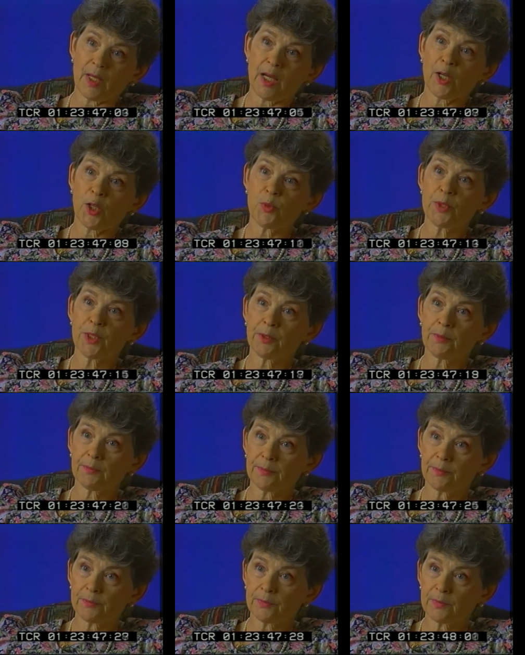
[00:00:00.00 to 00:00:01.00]
I hope so.
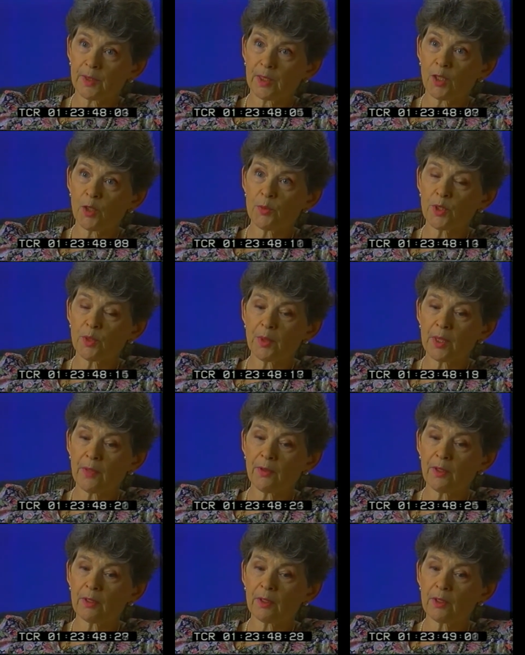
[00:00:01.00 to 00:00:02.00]
I hope so. But I
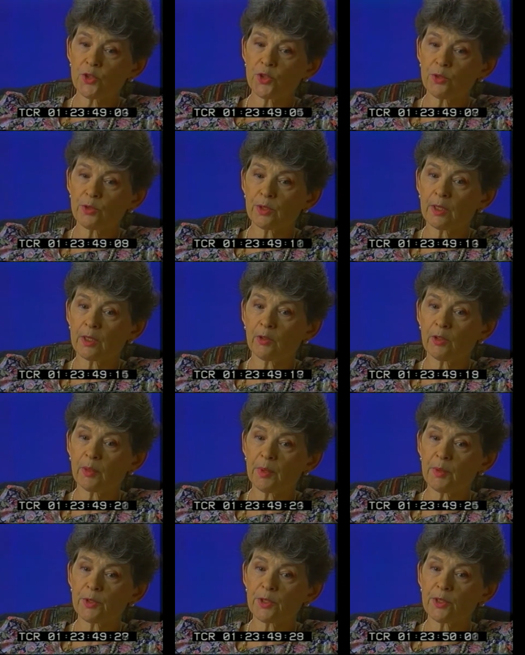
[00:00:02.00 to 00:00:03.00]
think the issues can only
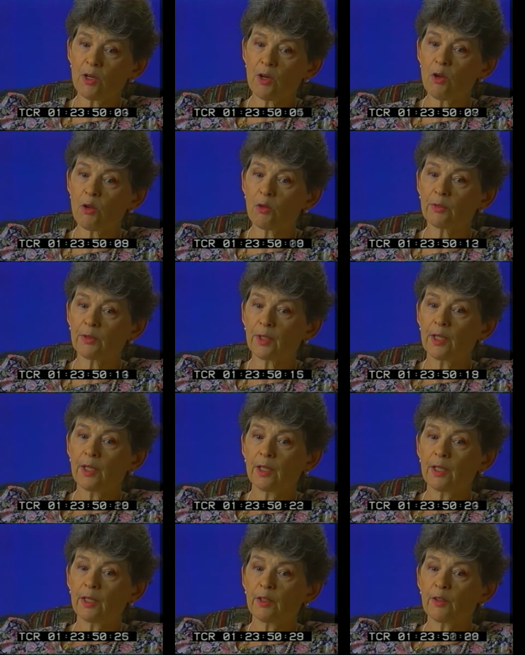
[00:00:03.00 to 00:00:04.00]
be resolved
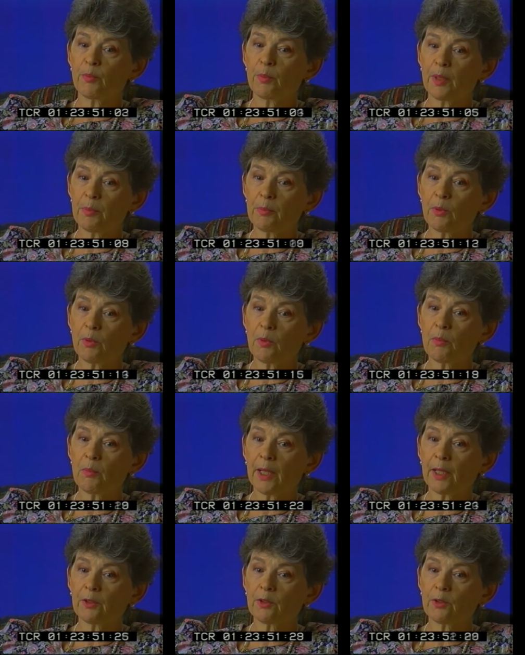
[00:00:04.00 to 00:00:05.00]
if people
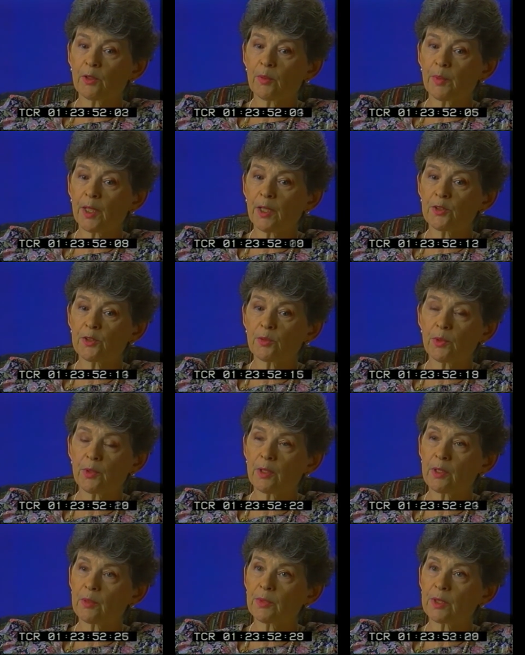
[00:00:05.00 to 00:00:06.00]
make a determination
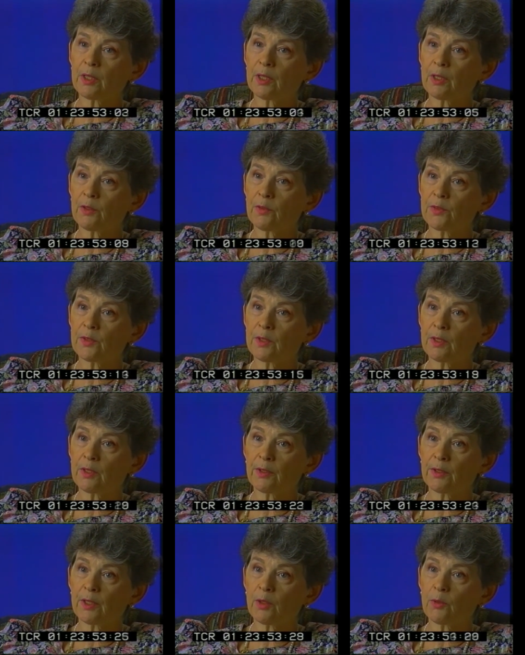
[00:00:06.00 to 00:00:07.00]
within themselves that they're
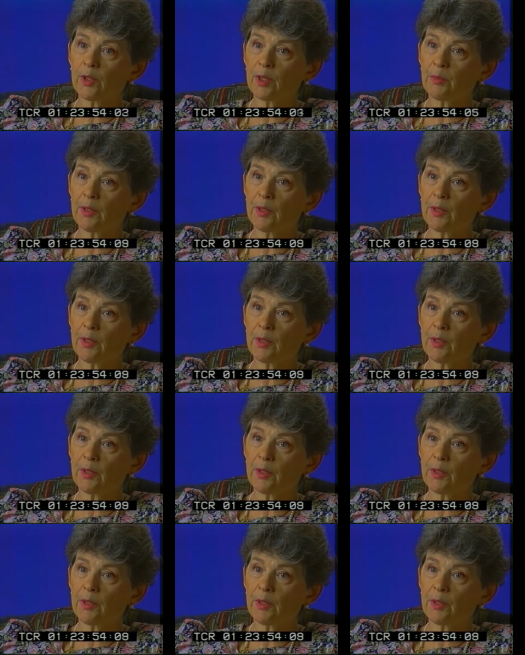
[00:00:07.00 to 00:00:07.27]
not going to be